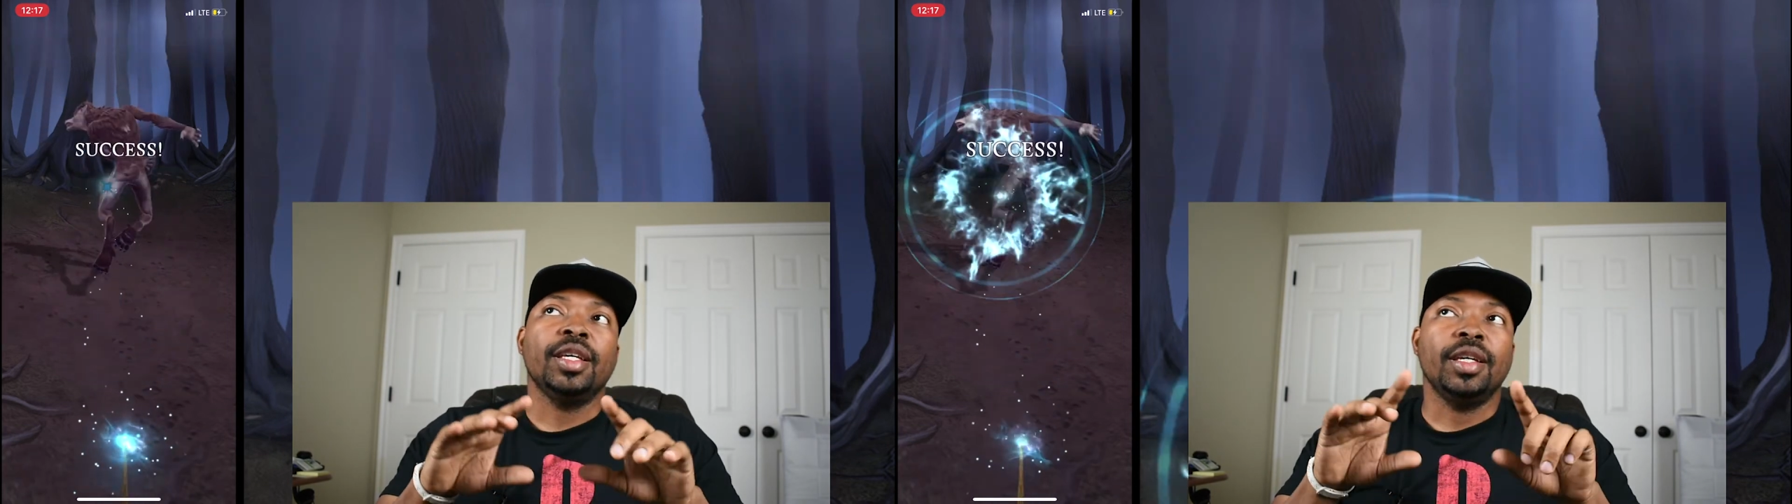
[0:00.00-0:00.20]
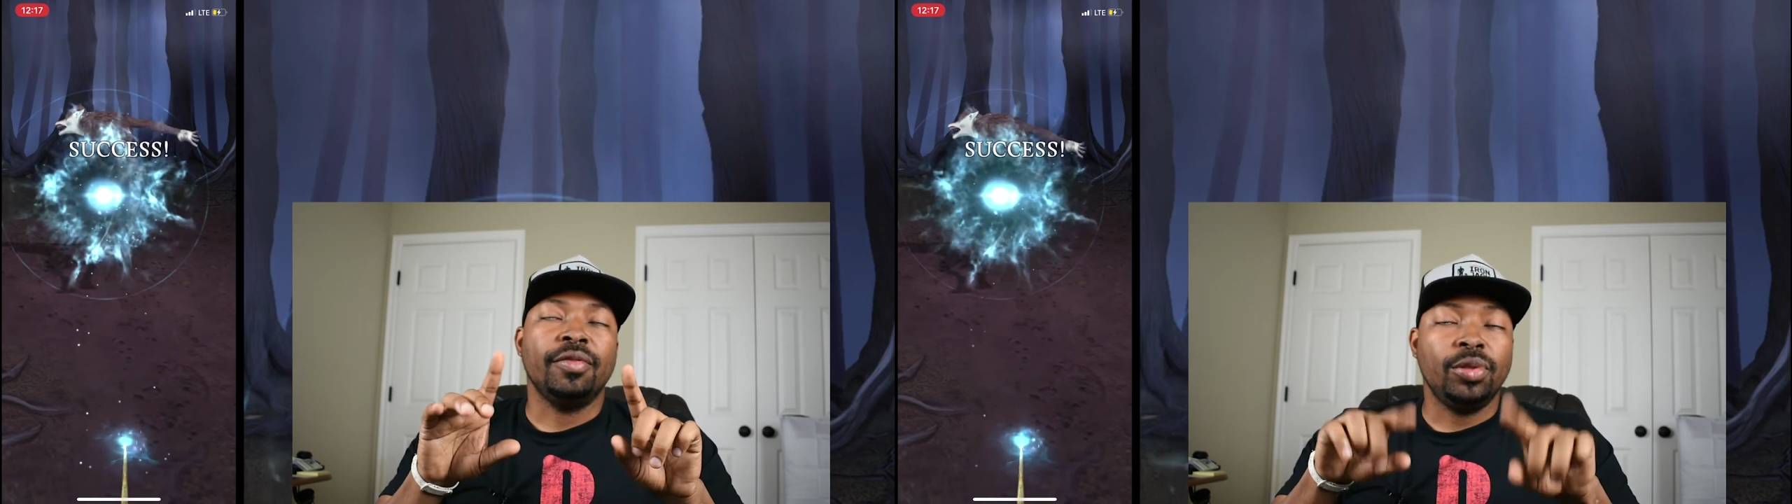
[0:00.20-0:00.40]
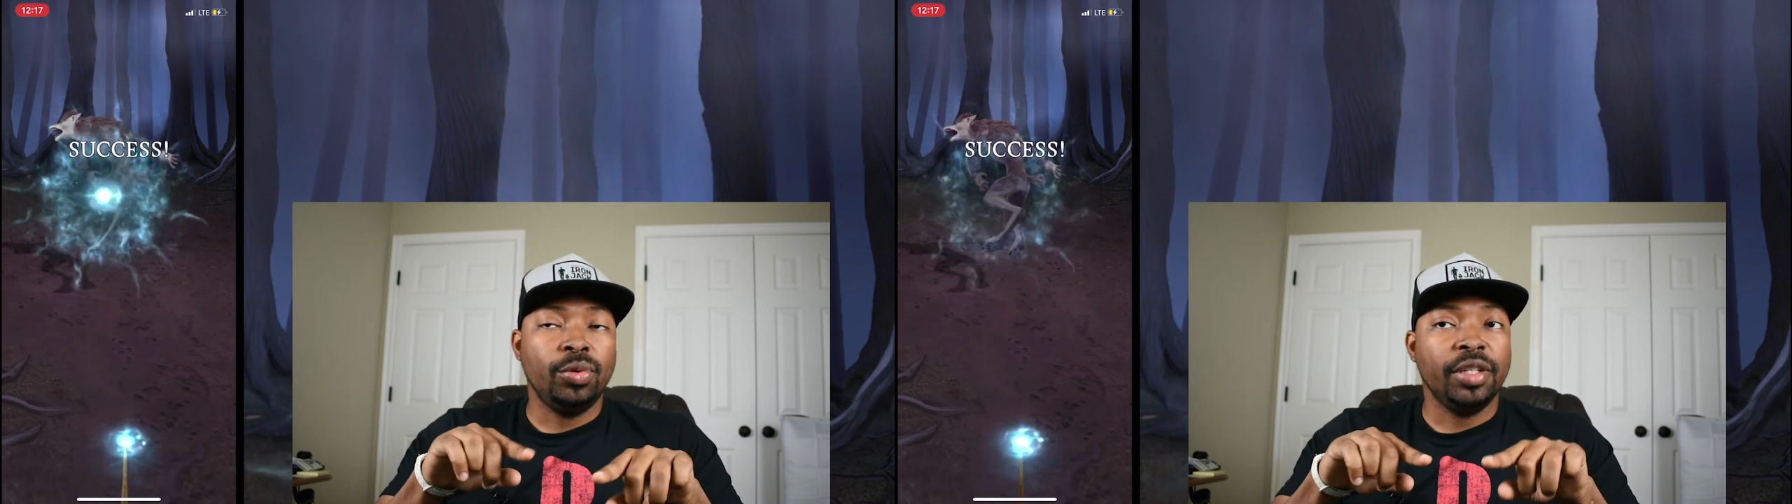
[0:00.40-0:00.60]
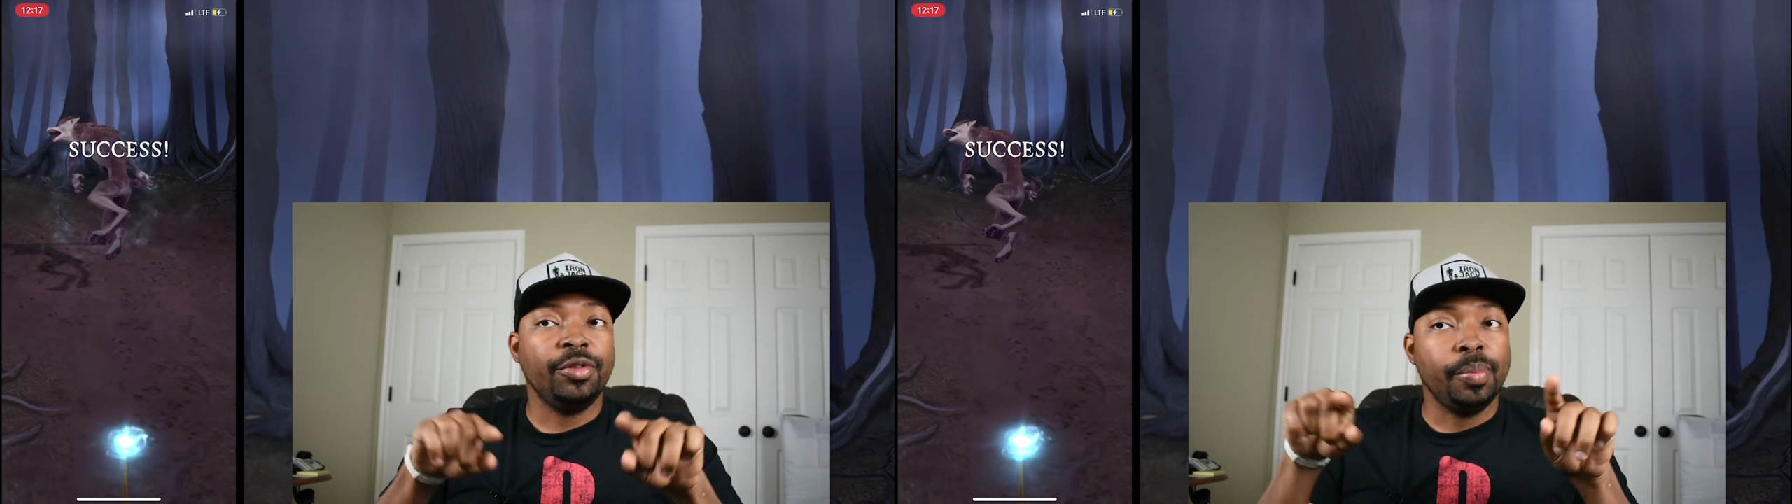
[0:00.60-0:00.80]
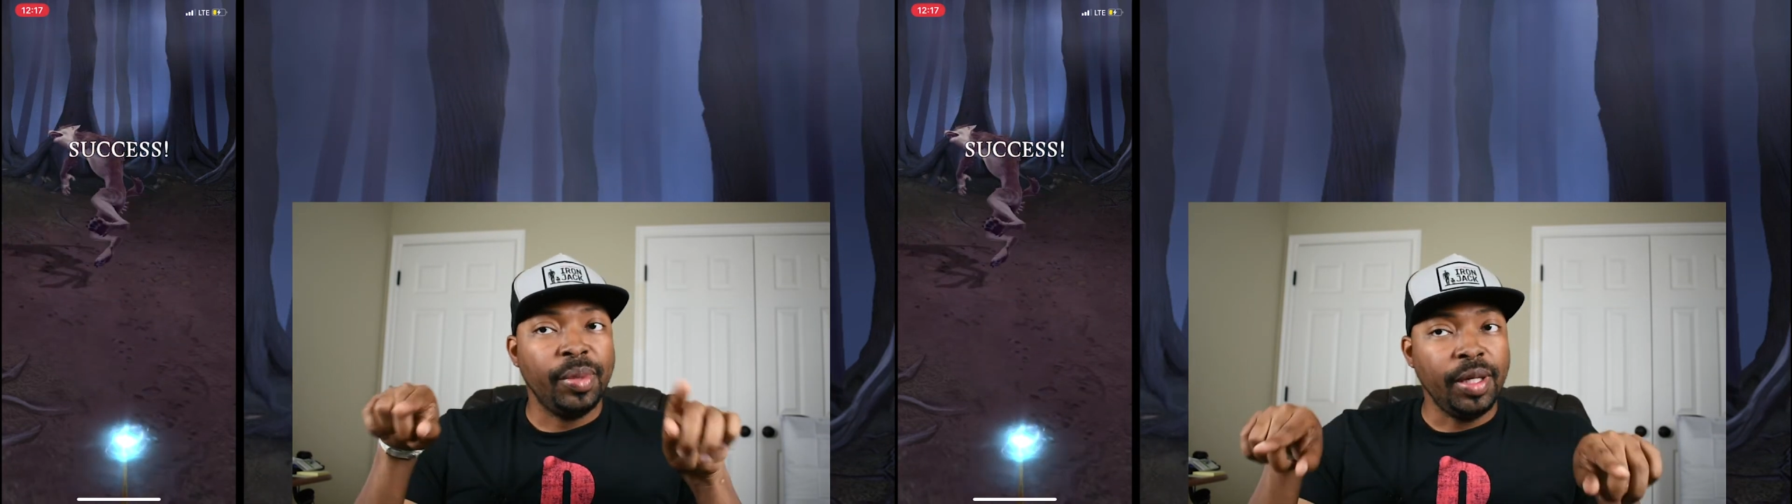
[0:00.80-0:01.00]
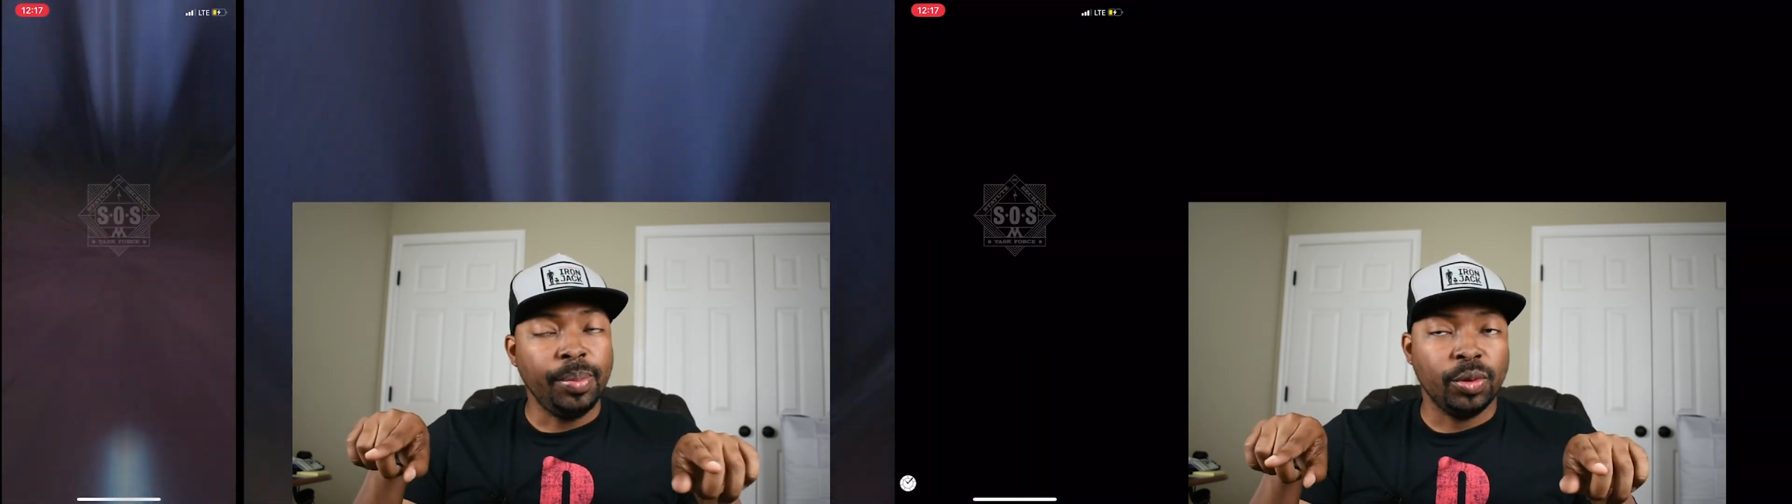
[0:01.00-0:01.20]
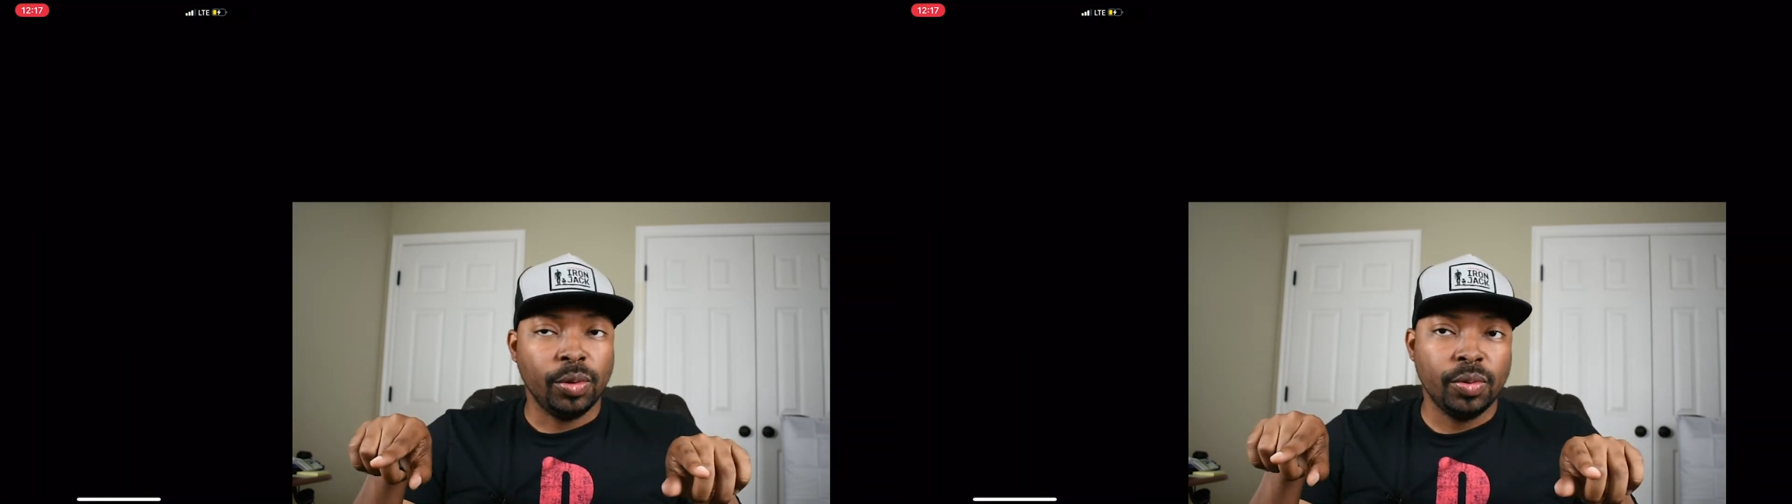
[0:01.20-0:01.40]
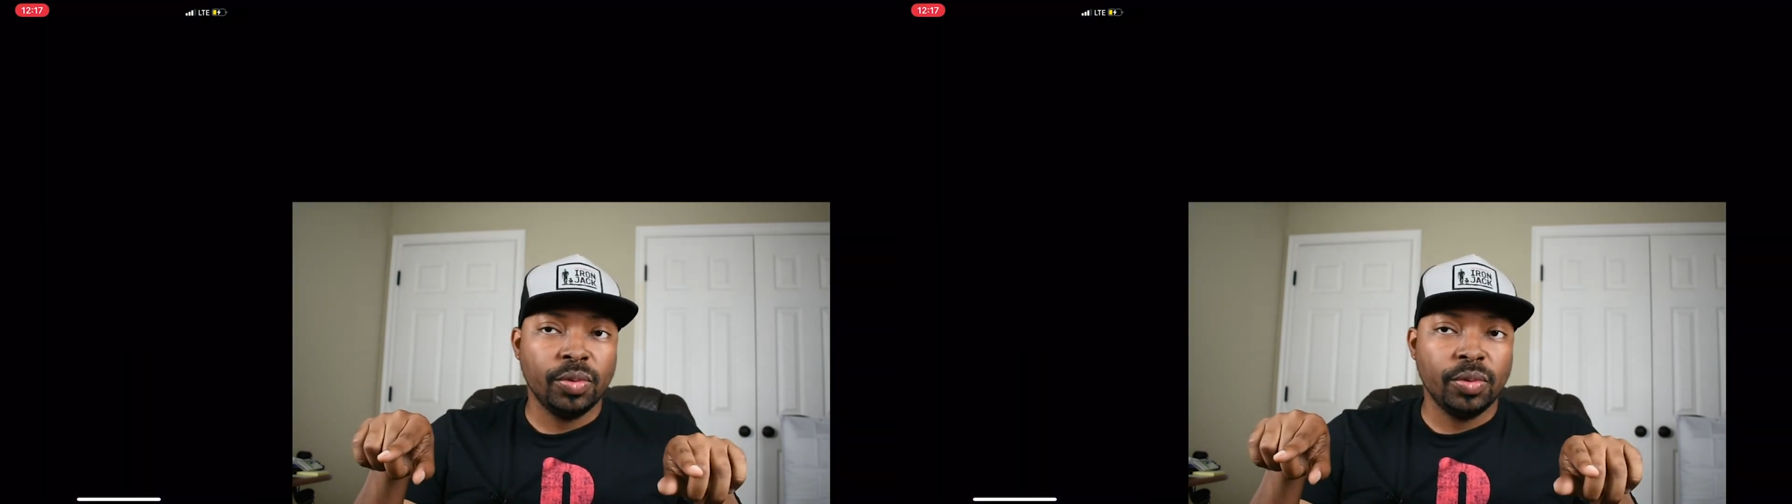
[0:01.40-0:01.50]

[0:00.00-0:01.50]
If 2 different people